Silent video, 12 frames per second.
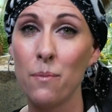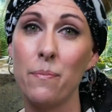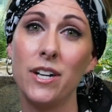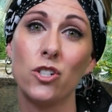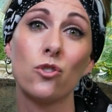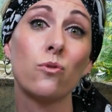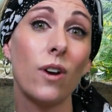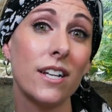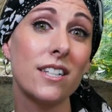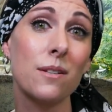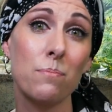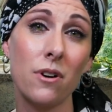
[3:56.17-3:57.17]
but
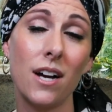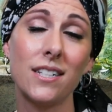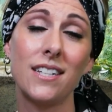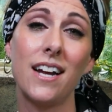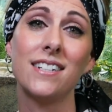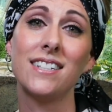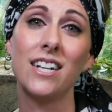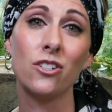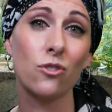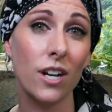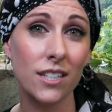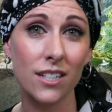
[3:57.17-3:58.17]
trust the process and
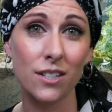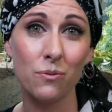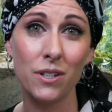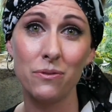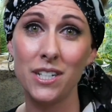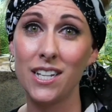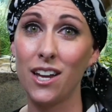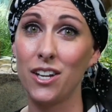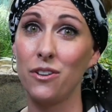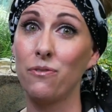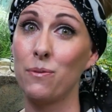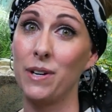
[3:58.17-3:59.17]
trust us when we tell
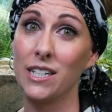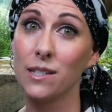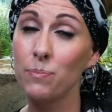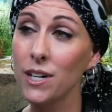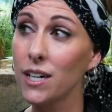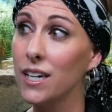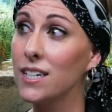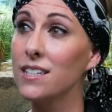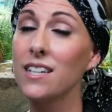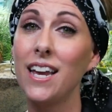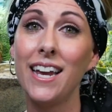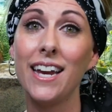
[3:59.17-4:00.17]
you from
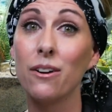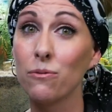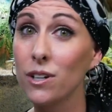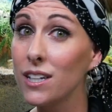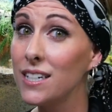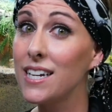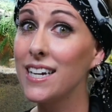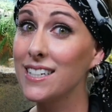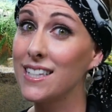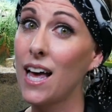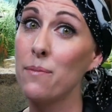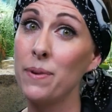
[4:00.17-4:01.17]
experience, it really takes
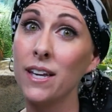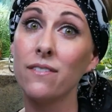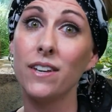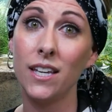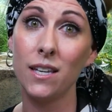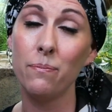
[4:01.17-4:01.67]
that big of a heat